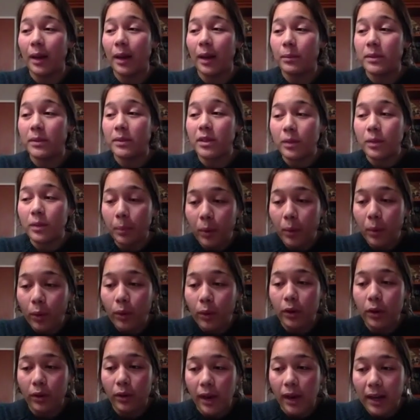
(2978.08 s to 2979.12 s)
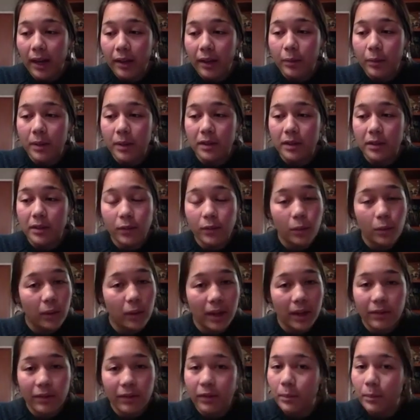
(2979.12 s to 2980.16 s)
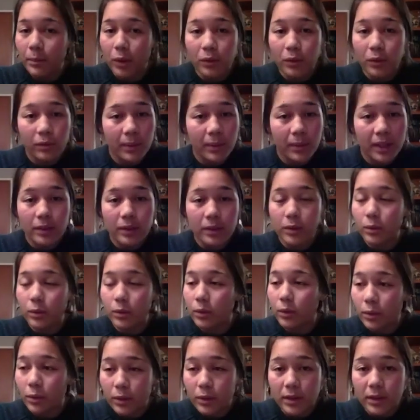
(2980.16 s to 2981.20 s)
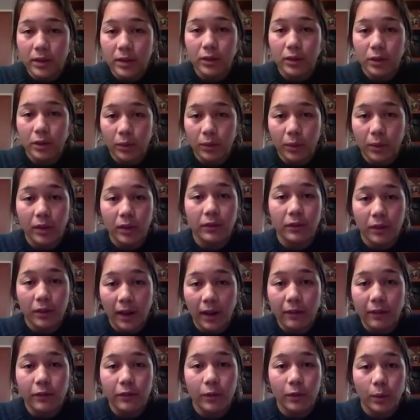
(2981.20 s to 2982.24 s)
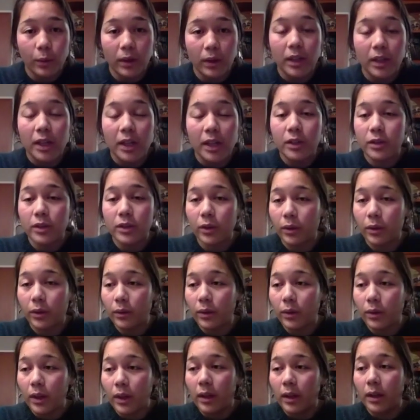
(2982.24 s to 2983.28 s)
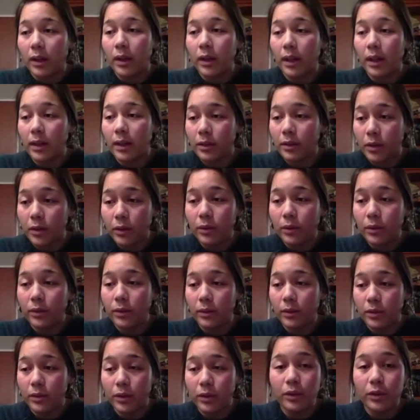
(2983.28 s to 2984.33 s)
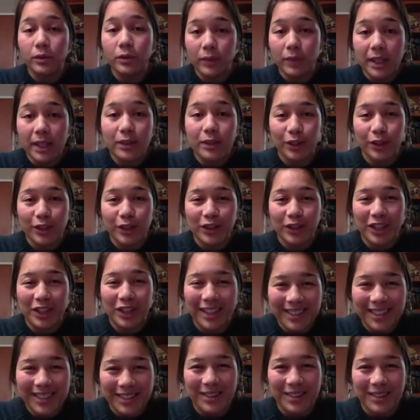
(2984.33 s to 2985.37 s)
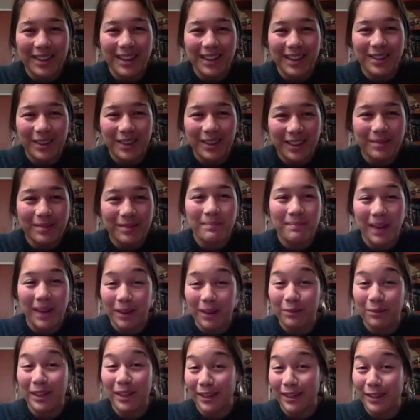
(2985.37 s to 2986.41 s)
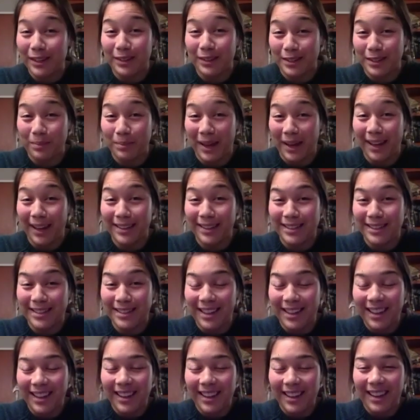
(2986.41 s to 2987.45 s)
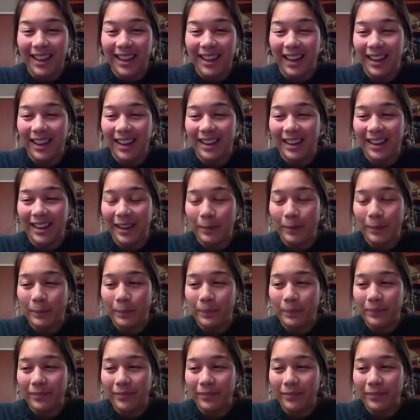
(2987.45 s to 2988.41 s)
support your arguments for whatever movements or causes you want to fight for. So do your research so that you can make really good debates, and